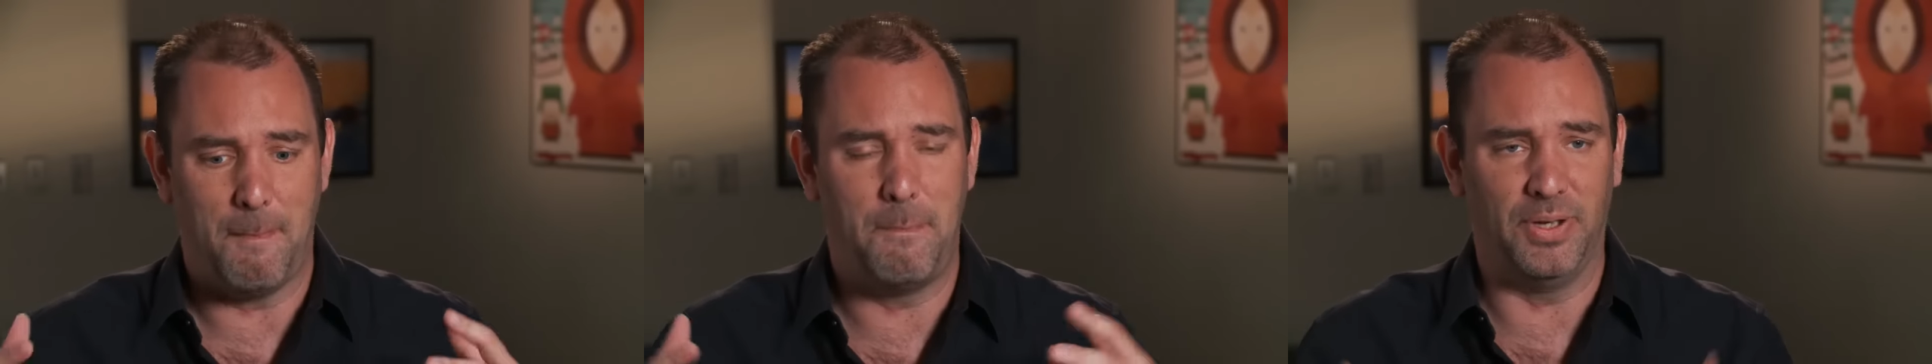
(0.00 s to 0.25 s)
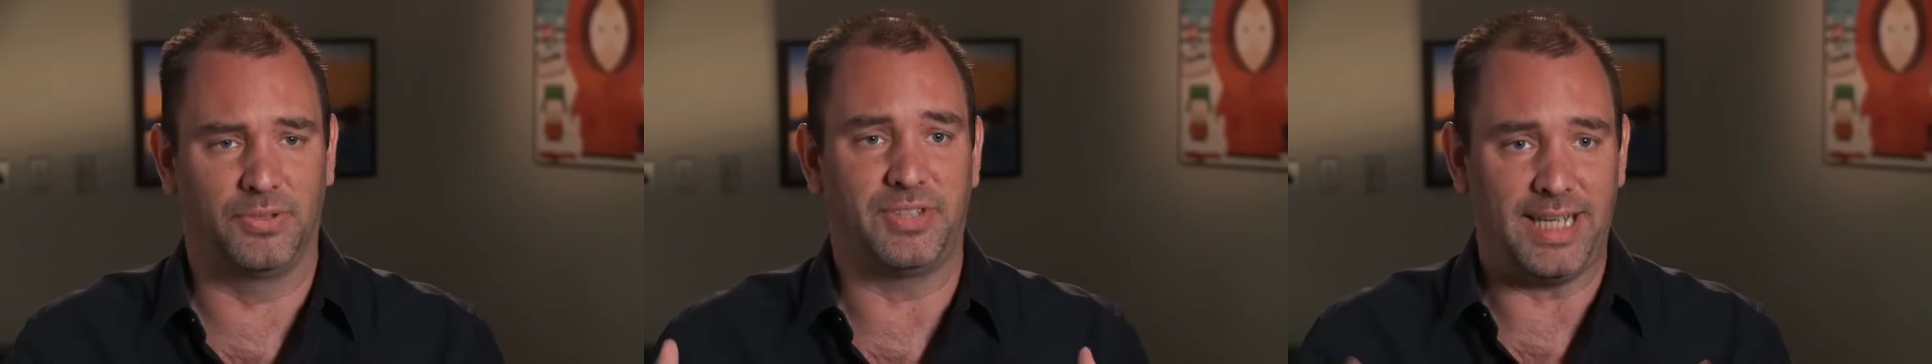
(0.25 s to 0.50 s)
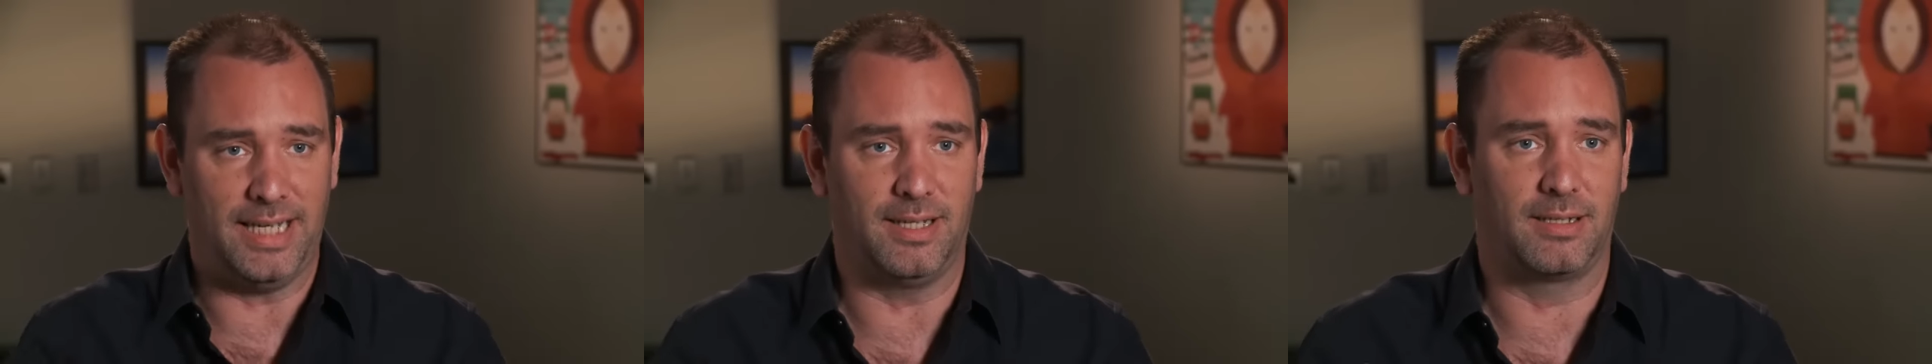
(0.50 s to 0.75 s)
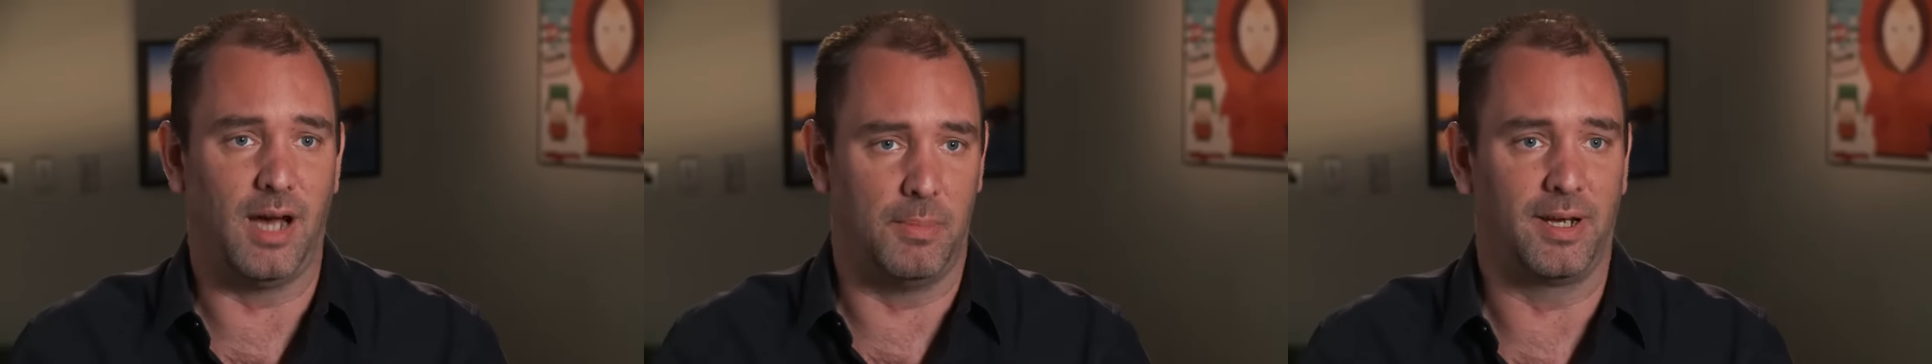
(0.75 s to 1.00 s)
built-in
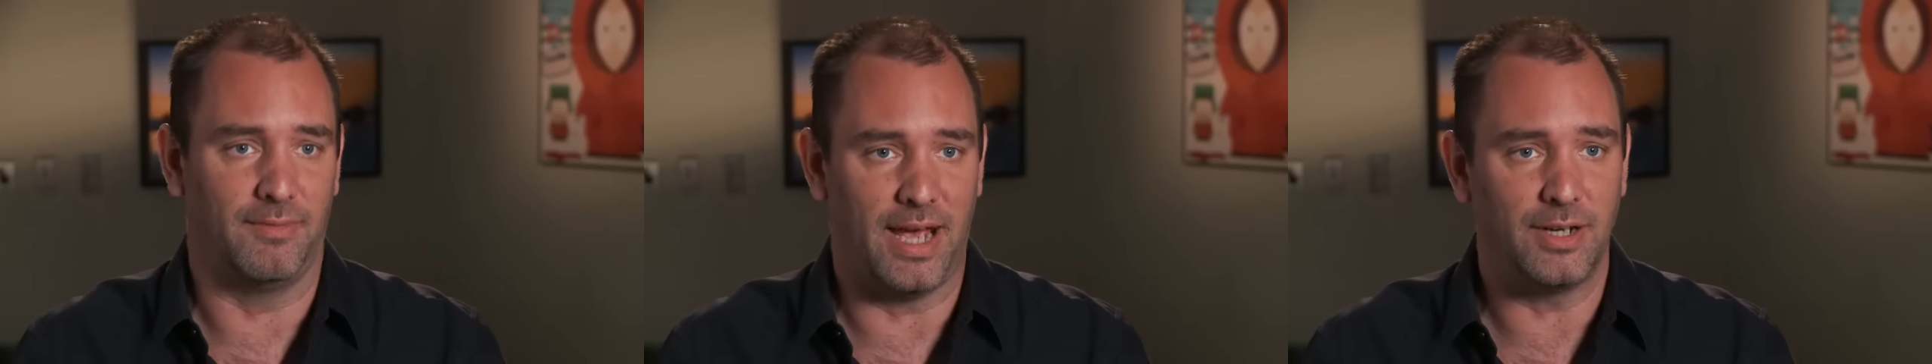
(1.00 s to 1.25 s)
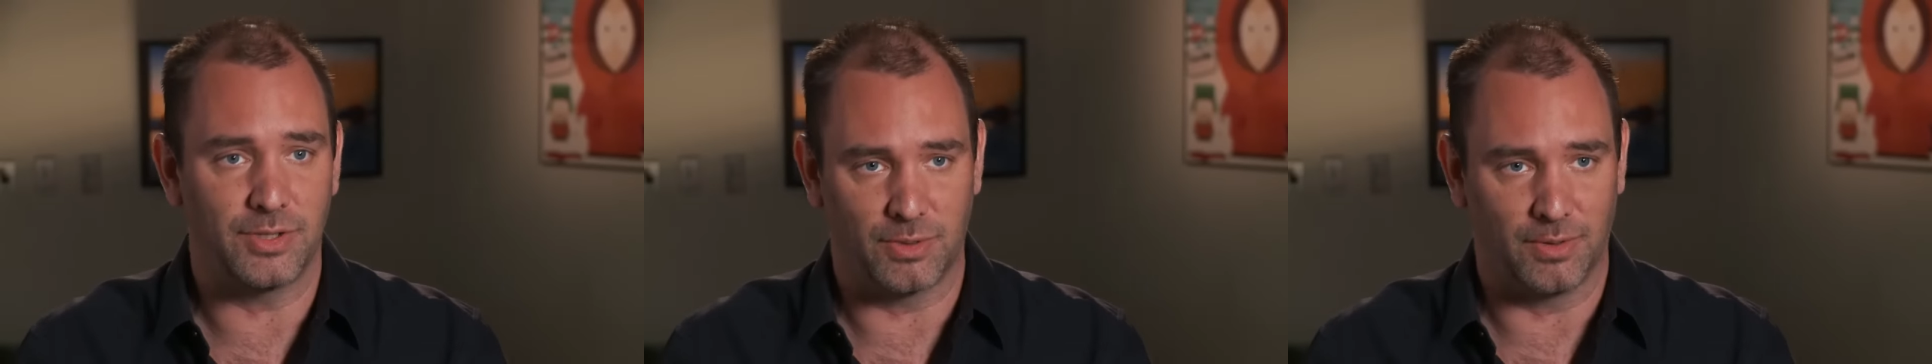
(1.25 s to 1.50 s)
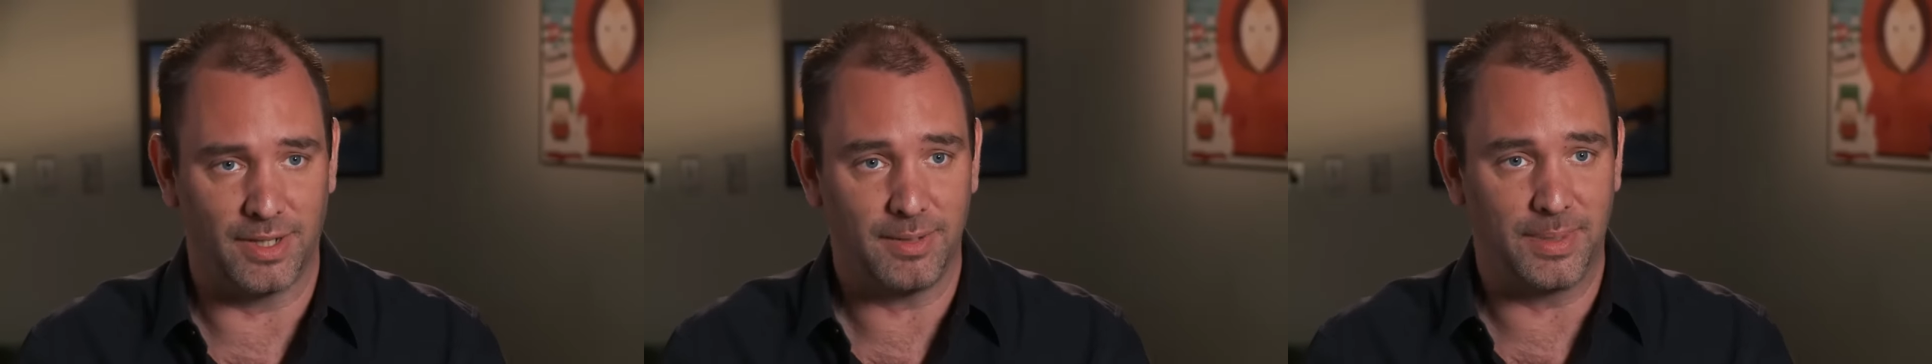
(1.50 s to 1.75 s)
coming-of-age story,